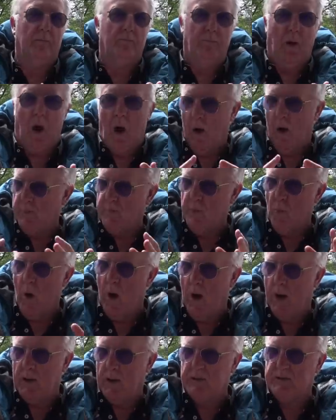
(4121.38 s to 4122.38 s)
barbed
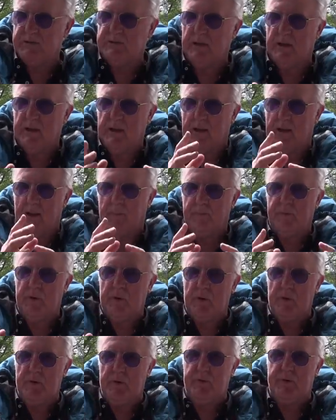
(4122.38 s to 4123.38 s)
wire sticking up
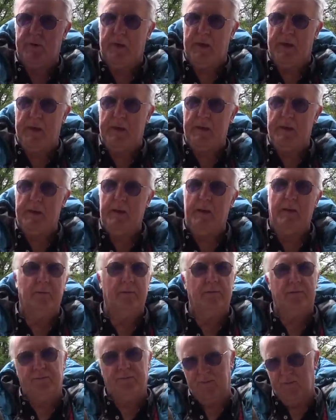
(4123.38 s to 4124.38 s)
here and there,
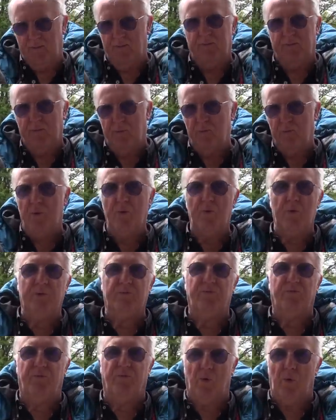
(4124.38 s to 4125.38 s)
the
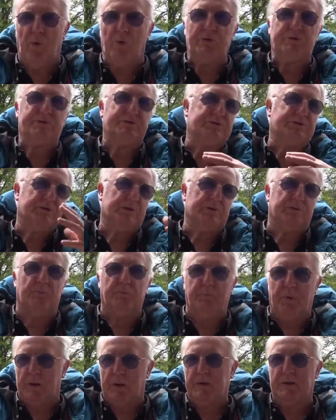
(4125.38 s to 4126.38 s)
ruined forts and the
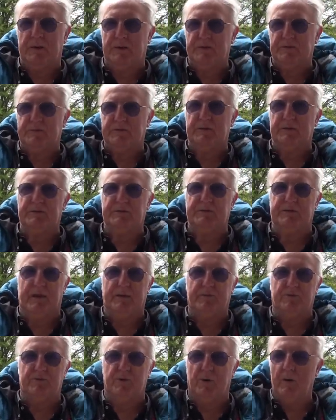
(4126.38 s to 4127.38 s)
bunkers,
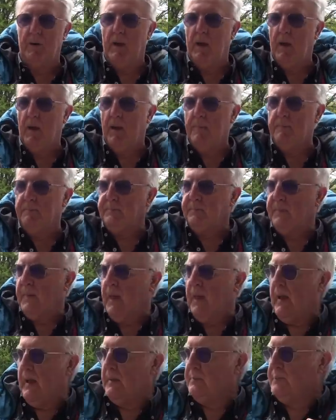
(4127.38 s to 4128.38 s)
etc.
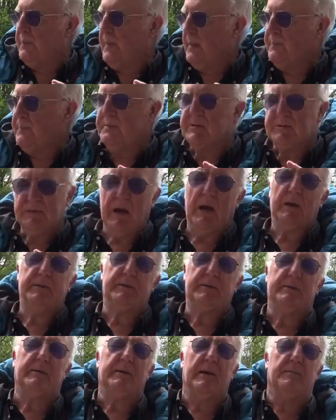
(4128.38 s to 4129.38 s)
And people
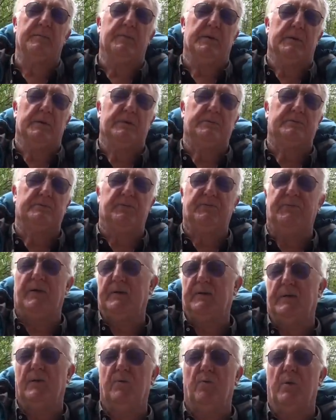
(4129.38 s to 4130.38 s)
started to come here to
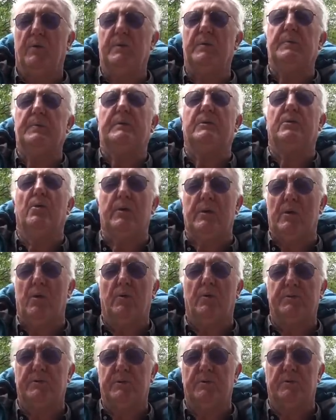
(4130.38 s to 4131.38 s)
find out what had been going
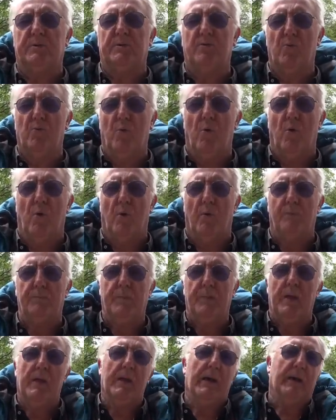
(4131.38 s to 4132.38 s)
on during the war.
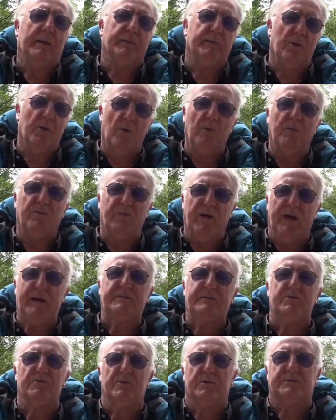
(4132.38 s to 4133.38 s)
And the old
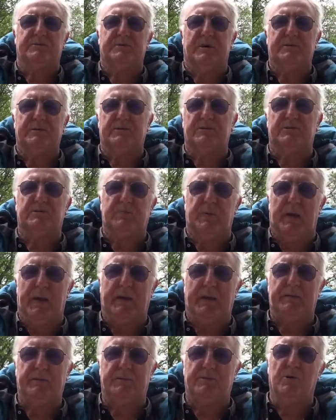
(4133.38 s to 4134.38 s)
veterans, I
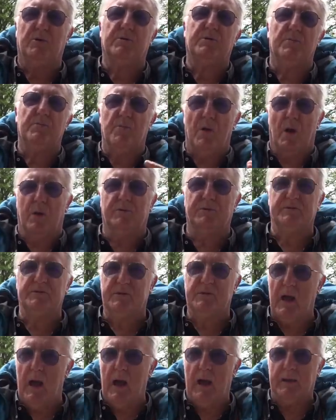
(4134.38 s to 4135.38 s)
suspect, took them round as
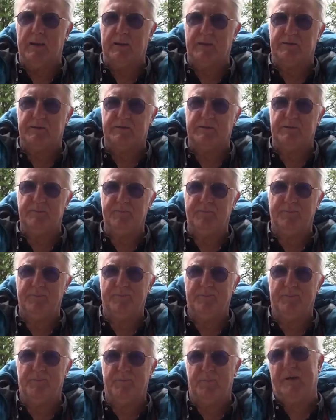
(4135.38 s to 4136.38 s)
guides.
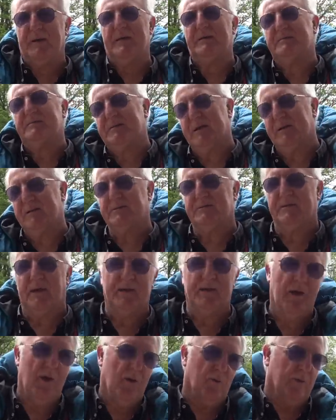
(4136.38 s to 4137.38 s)
But instead of
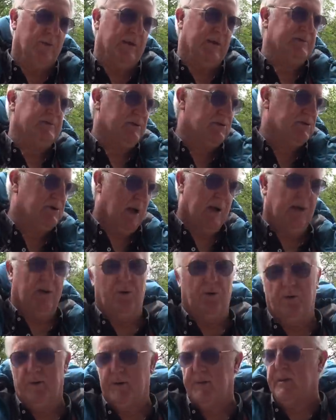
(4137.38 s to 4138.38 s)
saying, well, that's a shell
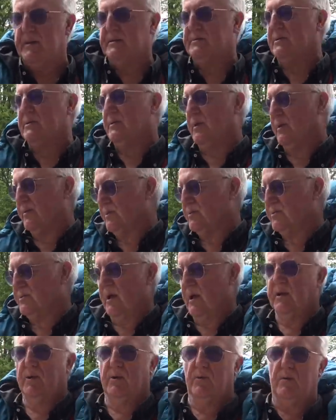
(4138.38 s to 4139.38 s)
hole and there's another
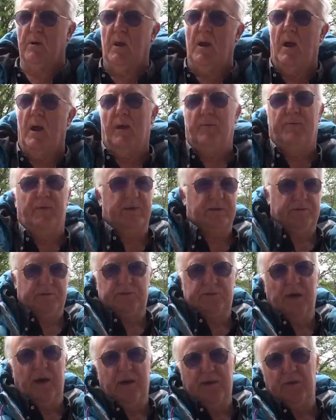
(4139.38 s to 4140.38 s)
shell hole and there's a
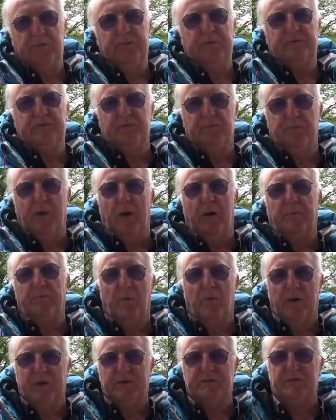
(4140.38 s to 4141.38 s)
tiny piece of barbed
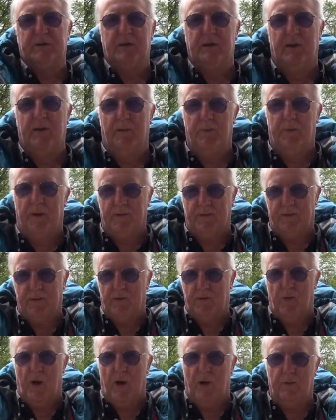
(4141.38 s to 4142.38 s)
wire sticking up out of the
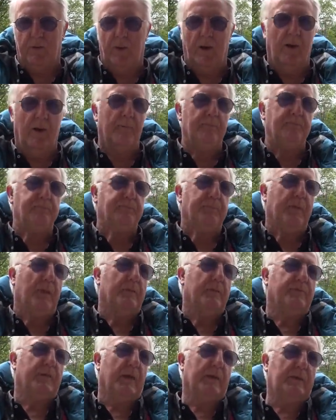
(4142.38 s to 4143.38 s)
ground,
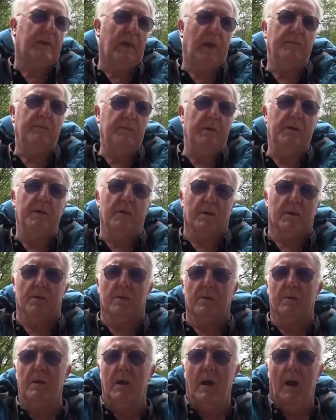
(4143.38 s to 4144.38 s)
they came
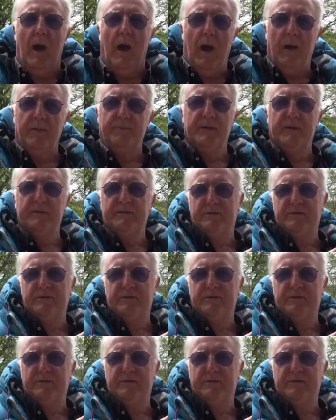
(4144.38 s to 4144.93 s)
here and they